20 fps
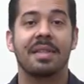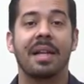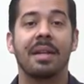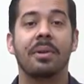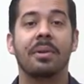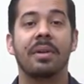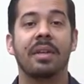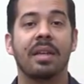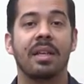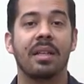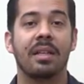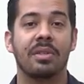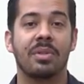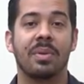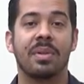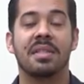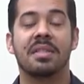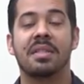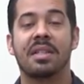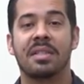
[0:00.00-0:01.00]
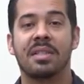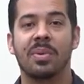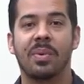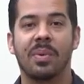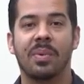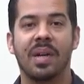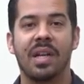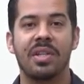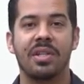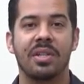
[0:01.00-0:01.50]
diluting it to a
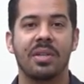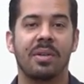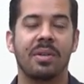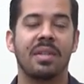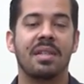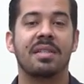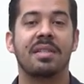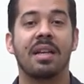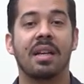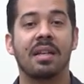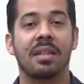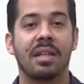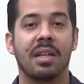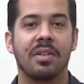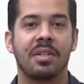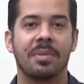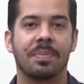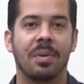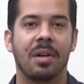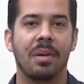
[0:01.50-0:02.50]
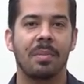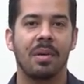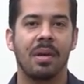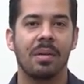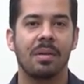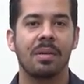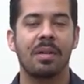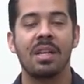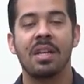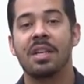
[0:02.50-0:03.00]
6-to-1 ratio in a secondary spray
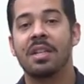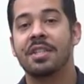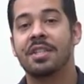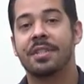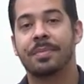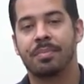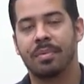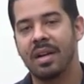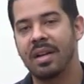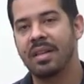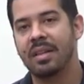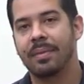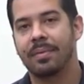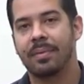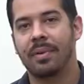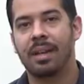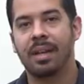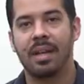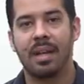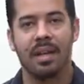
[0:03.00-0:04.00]
bottle, spraying the front